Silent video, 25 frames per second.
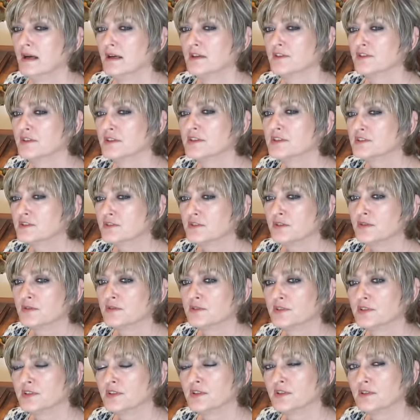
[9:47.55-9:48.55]
just due
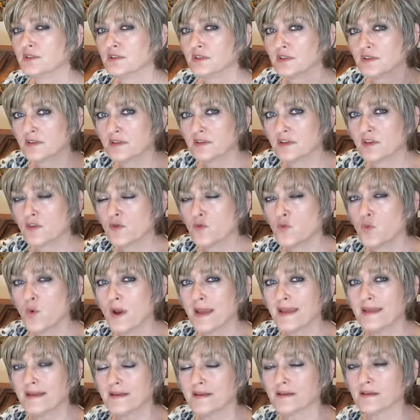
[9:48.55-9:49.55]
to the
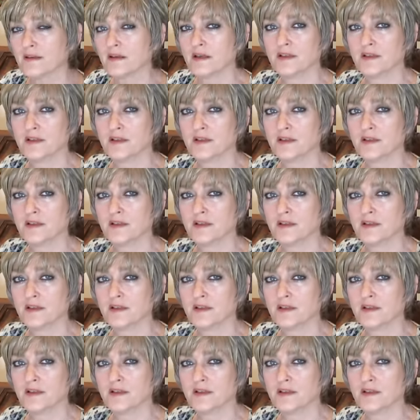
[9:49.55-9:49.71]
weight